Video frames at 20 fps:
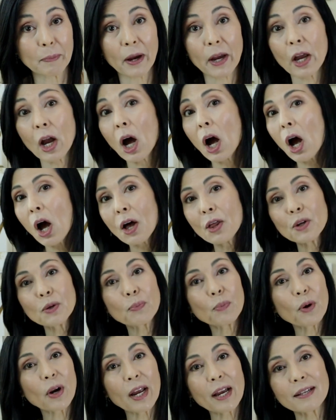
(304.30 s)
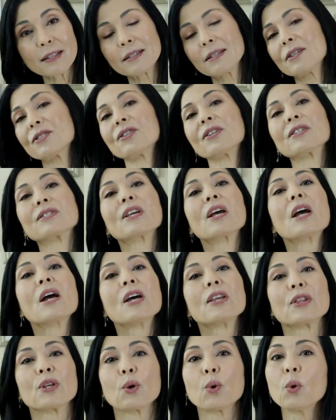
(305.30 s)
by other brands, such as
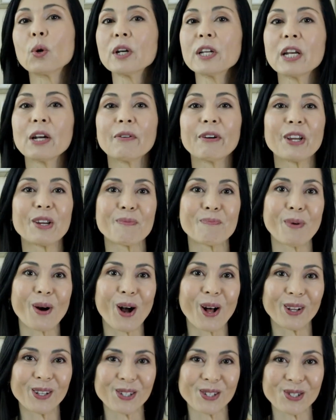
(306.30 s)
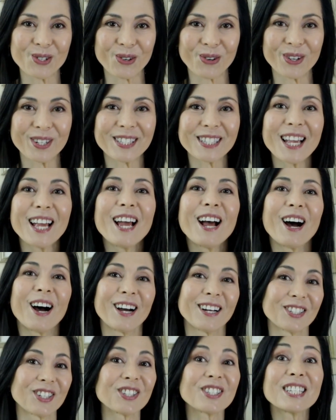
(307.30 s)
The Ordinary and Paula's Choice,
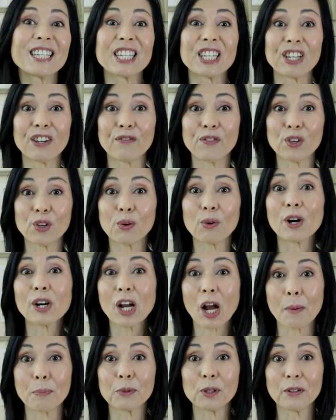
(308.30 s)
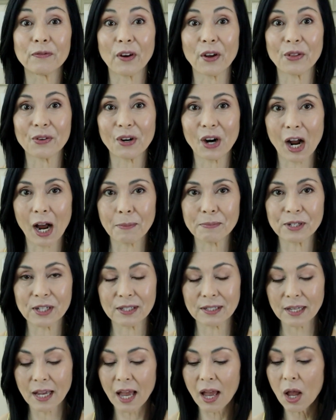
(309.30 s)
just to give you a couple of other
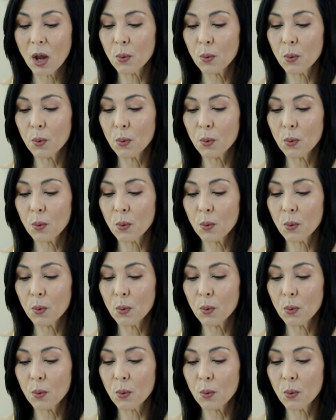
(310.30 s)
options.